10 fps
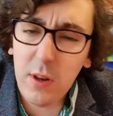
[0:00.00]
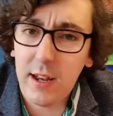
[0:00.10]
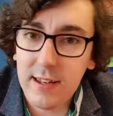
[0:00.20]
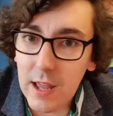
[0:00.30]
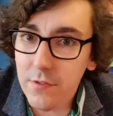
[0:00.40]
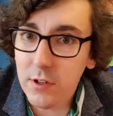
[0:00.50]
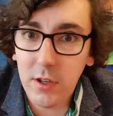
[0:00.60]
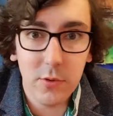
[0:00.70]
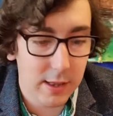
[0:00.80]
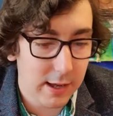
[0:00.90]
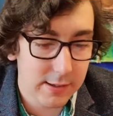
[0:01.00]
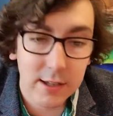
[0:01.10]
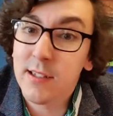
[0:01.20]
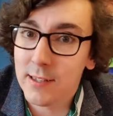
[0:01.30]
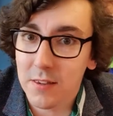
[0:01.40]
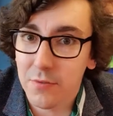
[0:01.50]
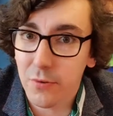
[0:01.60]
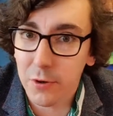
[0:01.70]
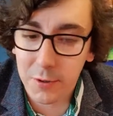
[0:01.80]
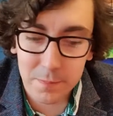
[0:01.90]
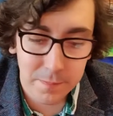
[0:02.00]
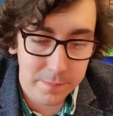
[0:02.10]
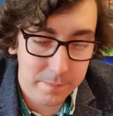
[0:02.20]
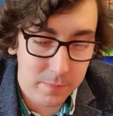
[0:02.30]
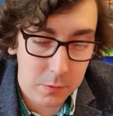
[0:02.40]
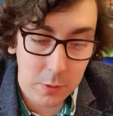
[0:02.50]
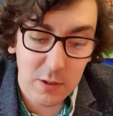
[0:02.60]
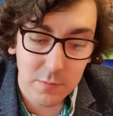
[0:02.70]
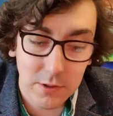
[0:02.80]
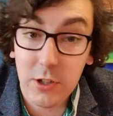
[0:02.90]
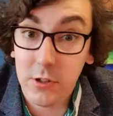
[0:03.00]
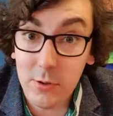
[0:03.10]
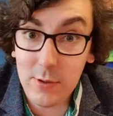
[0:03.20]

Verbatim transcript: I never knew that," said the frog. "Well, you do